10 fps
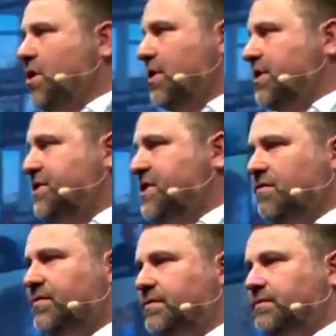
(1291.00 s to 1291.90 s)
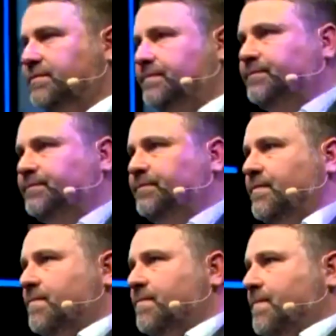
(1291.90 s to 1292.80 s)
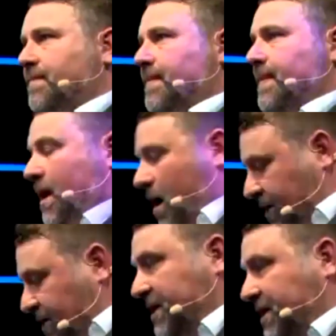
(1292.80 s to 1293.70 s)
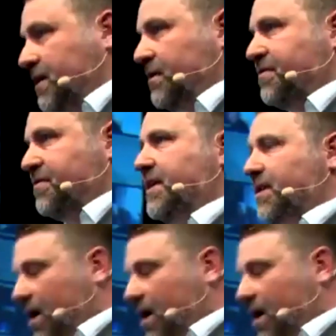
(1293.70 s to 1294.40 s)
on yourself. Honestly, the thing that